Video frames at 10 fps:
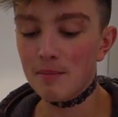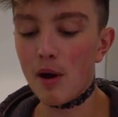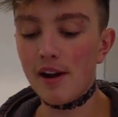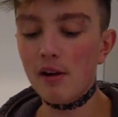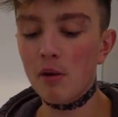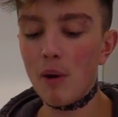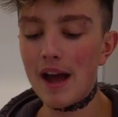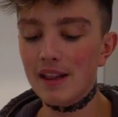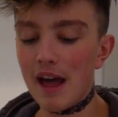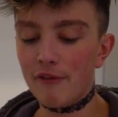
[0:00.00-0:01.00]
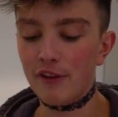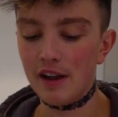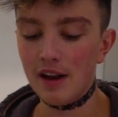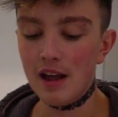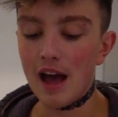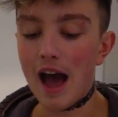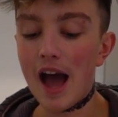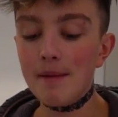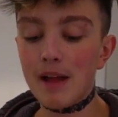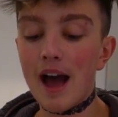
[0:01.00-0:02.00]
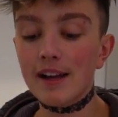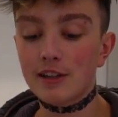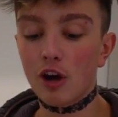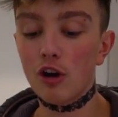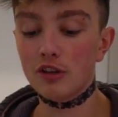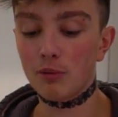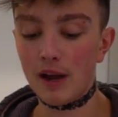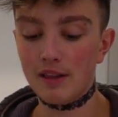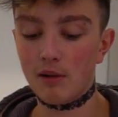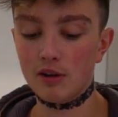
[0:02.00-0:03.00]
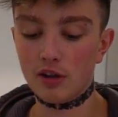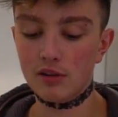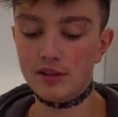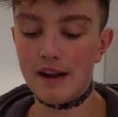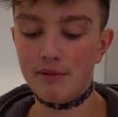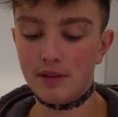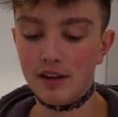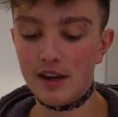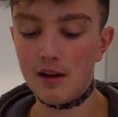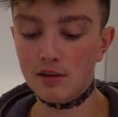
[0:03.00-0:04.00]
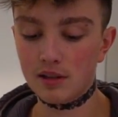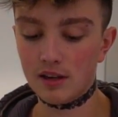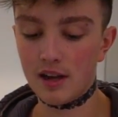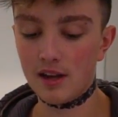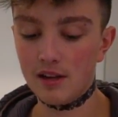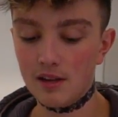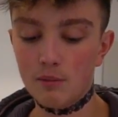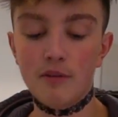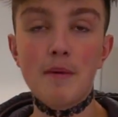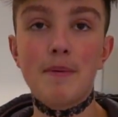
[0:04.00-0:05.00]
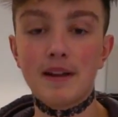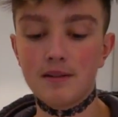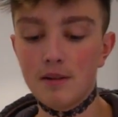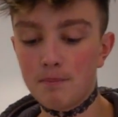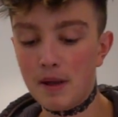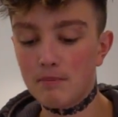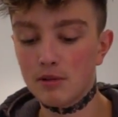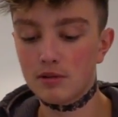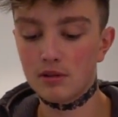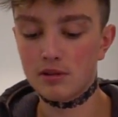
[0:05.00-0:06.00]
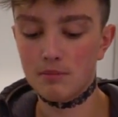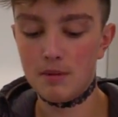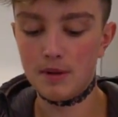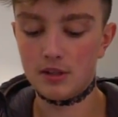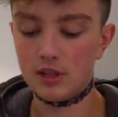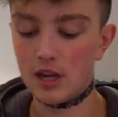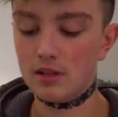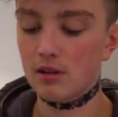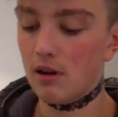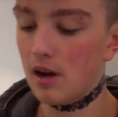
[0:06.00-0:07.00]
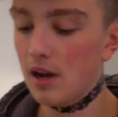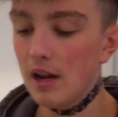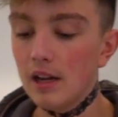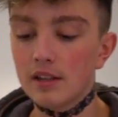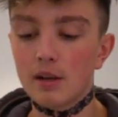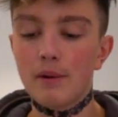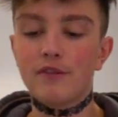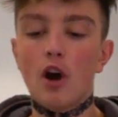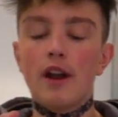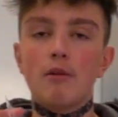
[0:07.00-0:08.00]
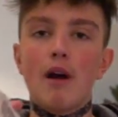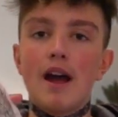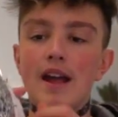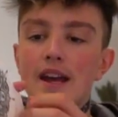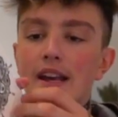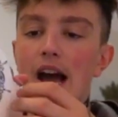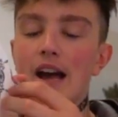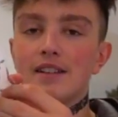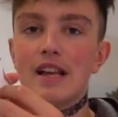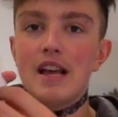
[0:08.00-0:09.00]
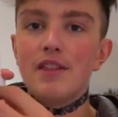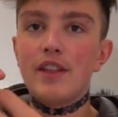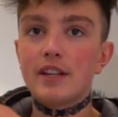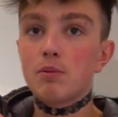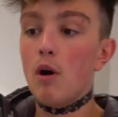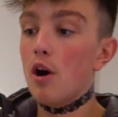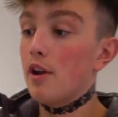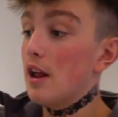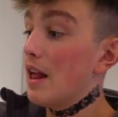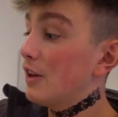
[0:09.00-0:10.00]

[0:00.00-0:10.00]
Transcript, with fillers: Bro, I don't know why you're laughing. I, I taught Dwayne the Rock Johnson everything he knows today with my big big muscles and my big chest. All right. So we've got it right here, guys. This Ooh. one.